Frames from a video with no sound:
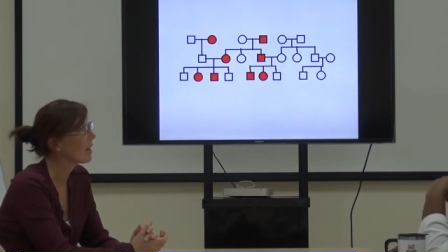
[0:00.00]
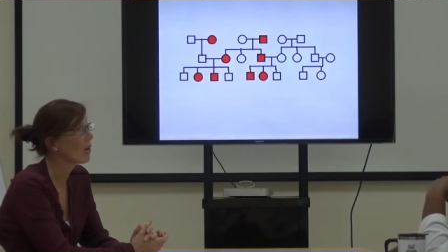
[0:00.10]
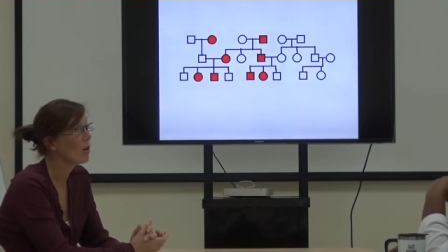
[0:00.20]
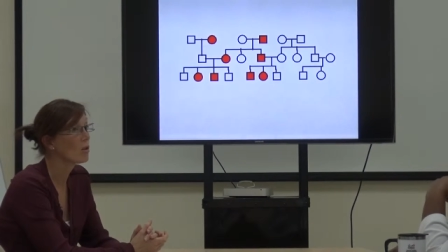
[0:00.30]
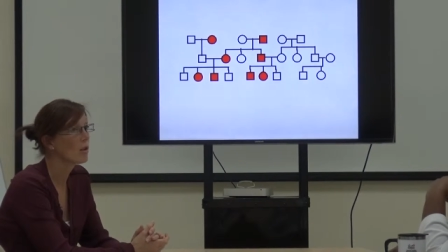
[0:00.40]
it
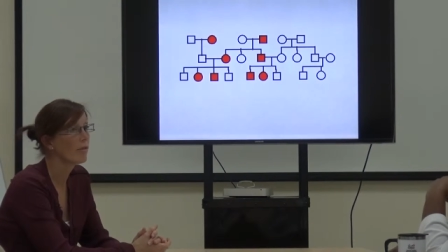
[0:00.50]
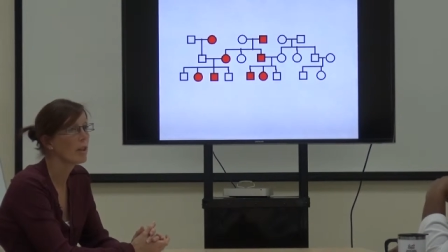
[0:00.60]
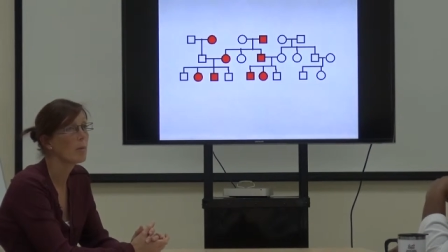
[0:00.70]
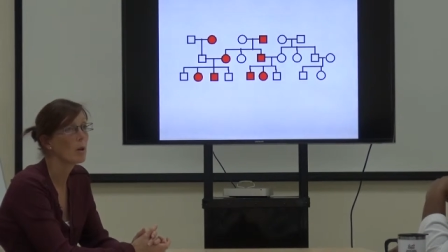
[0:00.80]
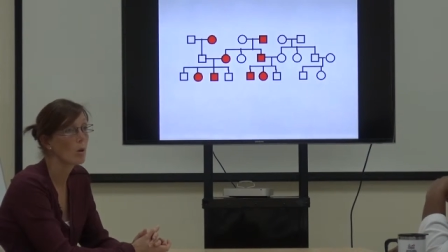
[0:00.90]
can go to a
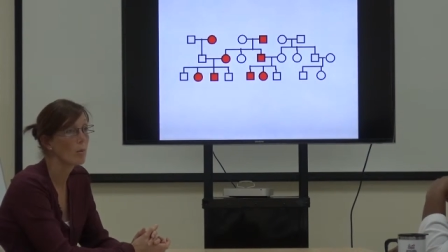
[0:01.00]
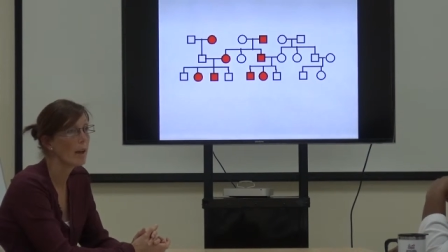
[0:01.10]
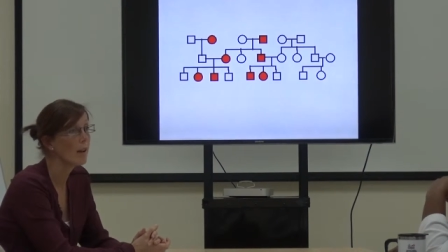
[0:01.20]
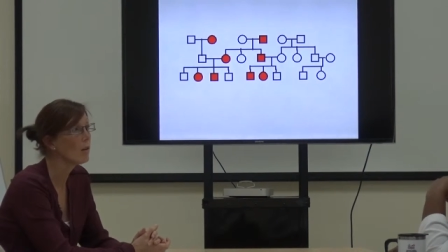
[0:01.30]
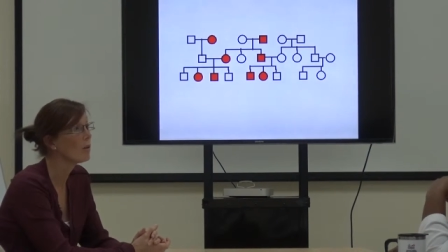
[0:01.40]
female or a
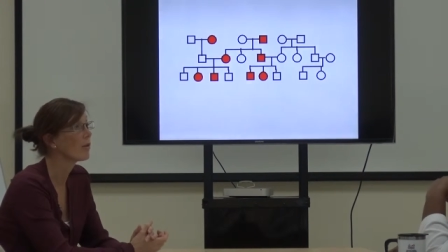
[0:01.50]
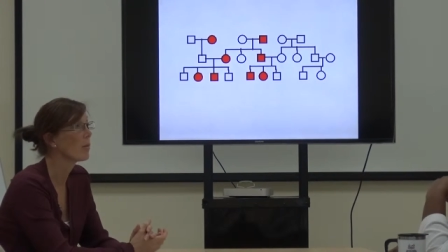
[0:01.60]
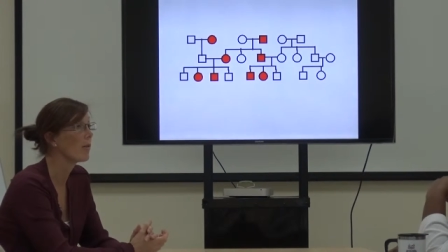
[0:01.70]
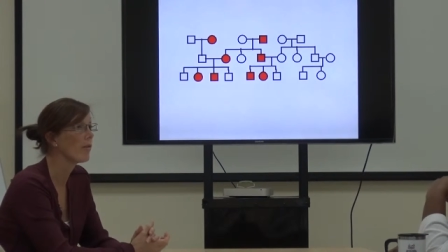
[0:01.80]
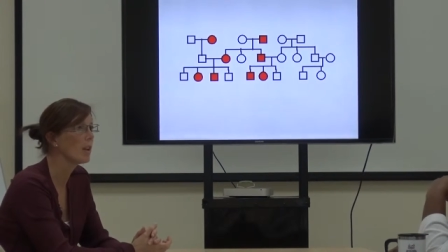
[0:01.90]
male, or
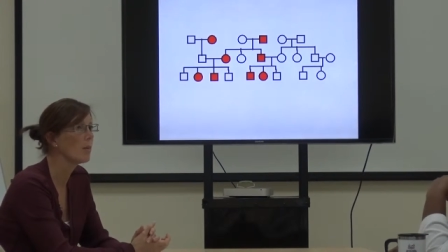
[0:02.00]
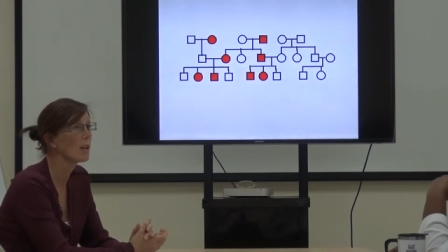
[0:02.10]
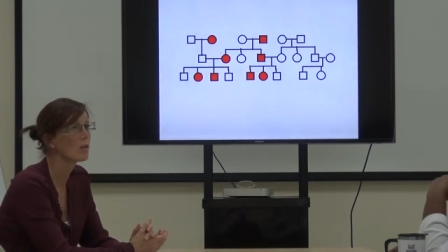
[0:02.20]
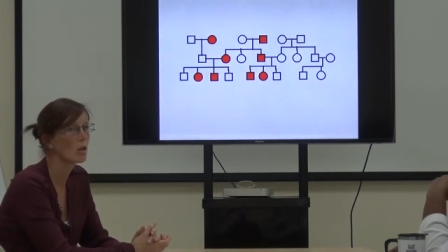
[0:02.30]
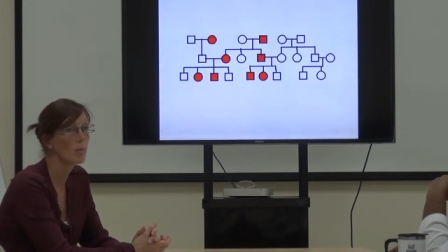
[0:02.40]
from a
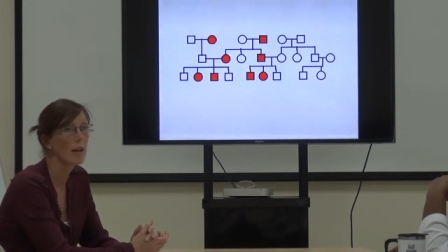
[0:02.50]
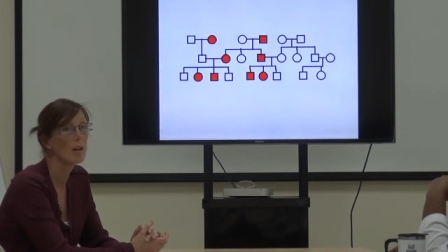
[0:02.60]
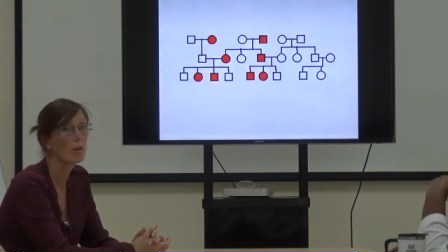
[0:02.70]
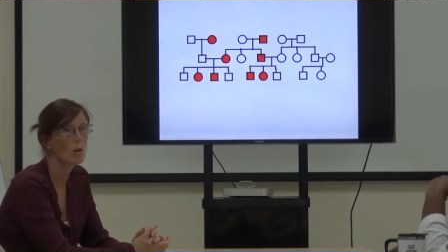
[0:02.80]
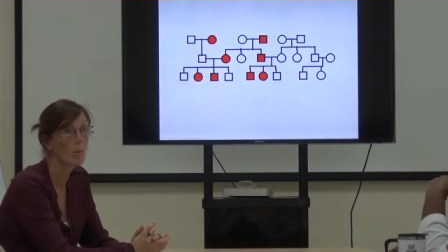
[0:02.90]
female to a
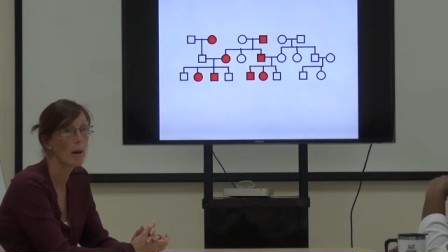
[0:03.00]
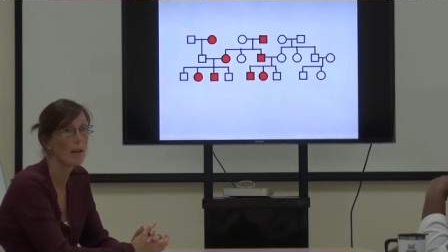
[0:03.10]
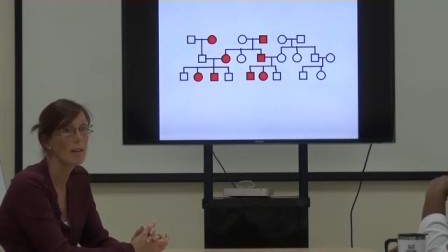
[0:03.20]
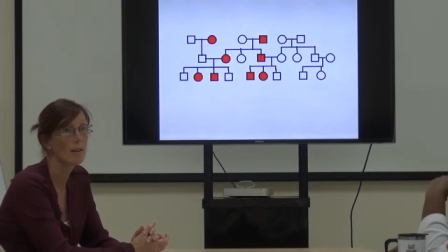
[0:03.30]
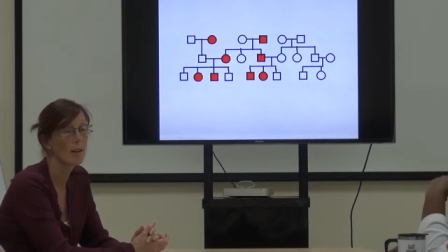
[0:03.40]
male or a
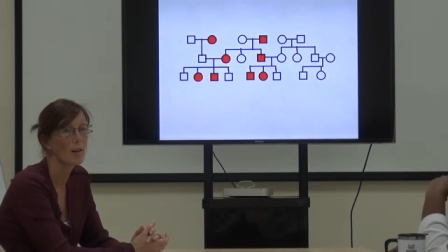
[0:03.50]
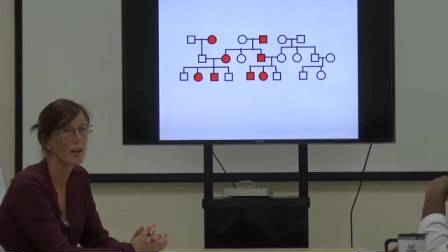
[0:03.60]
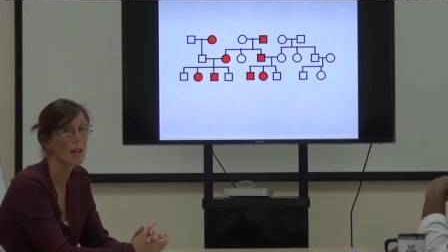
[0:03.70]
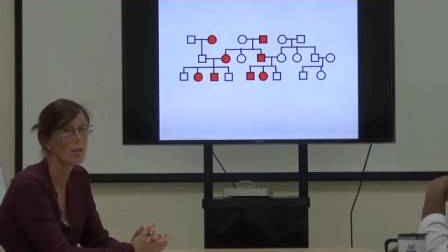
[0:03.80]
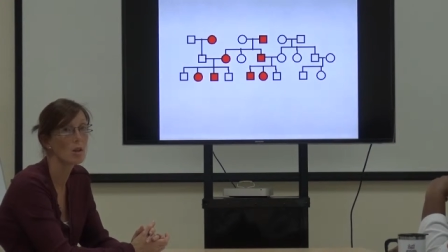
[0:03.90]
male.
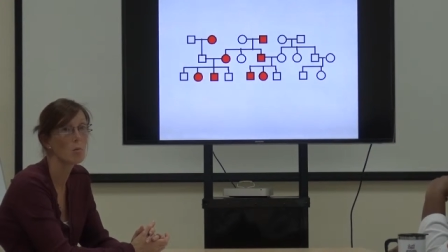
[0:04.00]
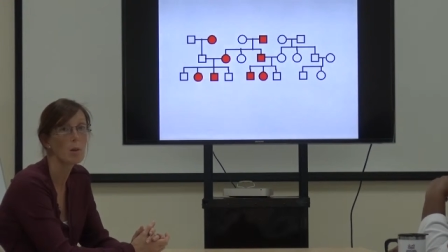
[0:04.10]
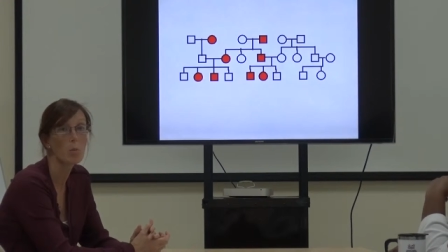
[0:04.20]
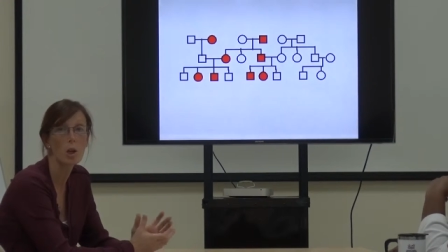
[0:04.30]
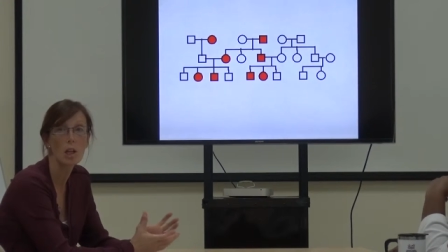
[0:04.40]
Okay, so
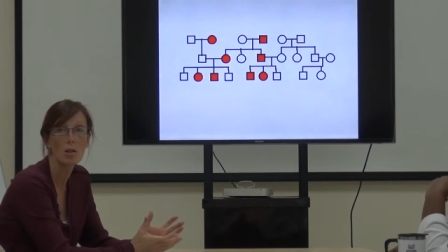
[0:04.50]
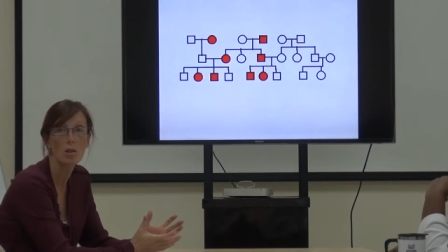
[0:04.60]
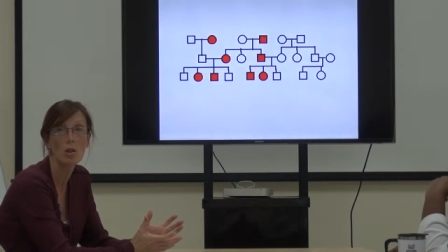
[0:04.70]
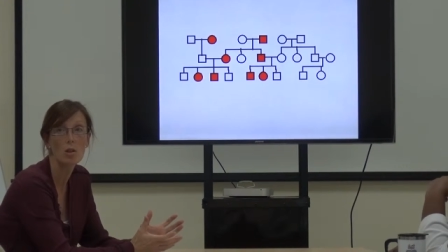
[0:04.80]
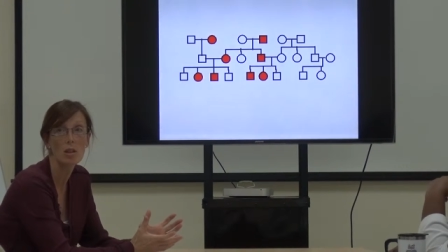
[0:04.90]
we're pretty
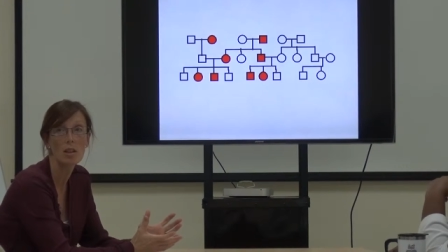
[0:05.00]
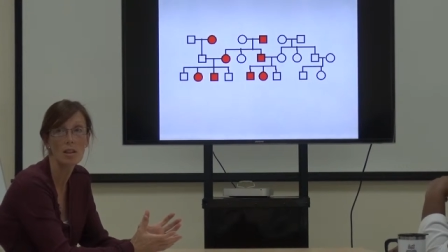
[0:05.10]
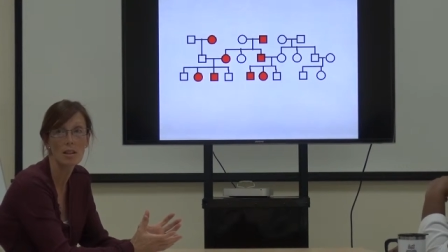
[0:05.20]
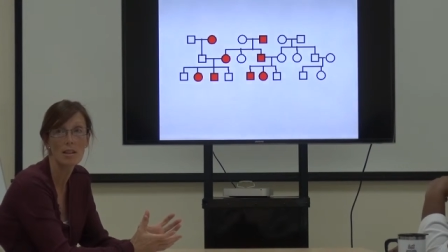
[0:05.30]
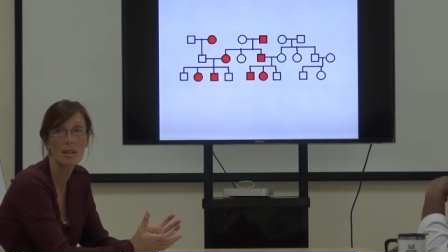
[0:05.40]
certain
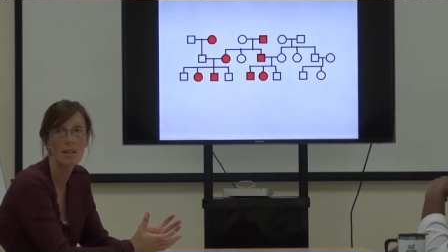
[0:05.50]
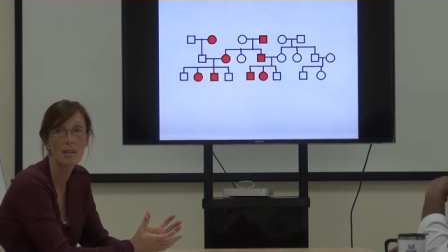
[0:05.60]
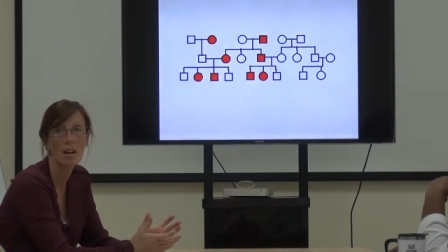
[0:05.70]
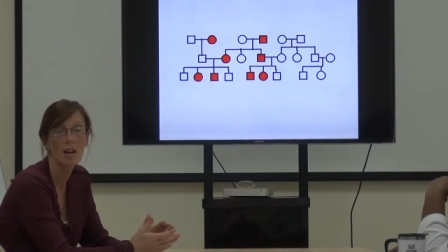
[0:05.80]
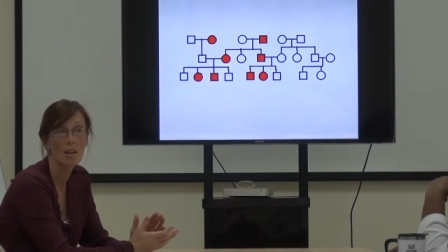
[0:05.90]
that this
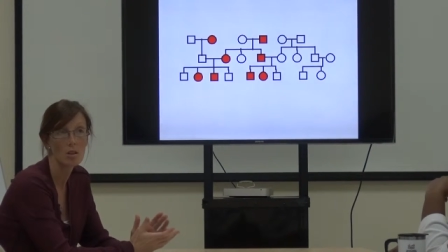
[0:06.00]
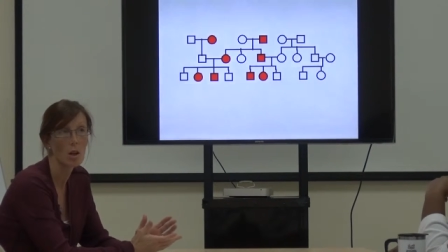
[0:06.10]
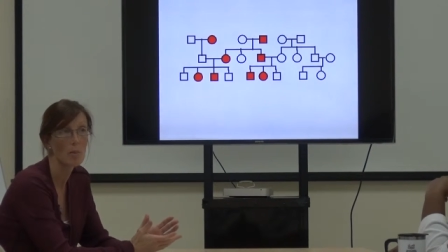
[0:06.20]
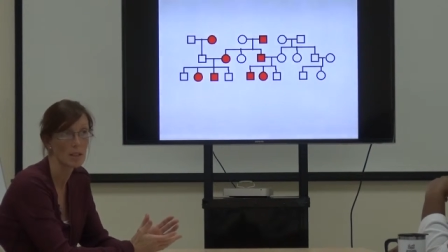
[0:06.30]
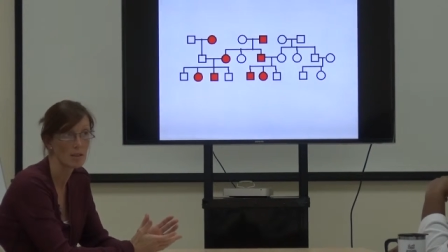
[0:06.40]
is
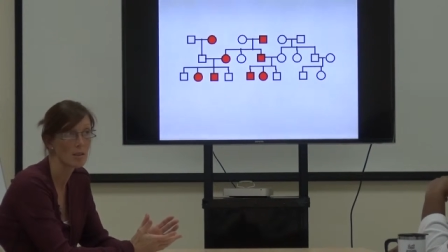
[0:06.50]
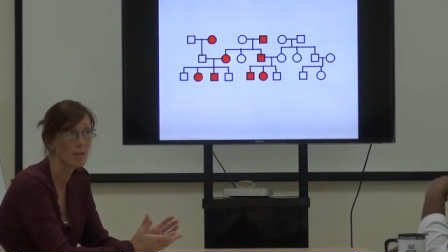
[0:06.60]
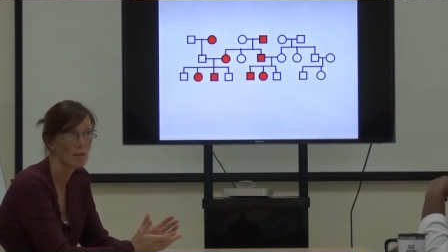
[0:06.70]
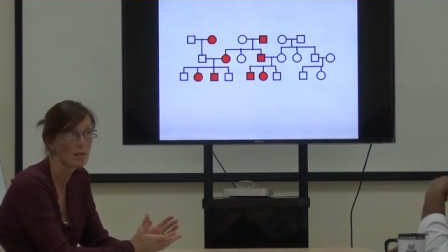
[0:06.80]
dominant.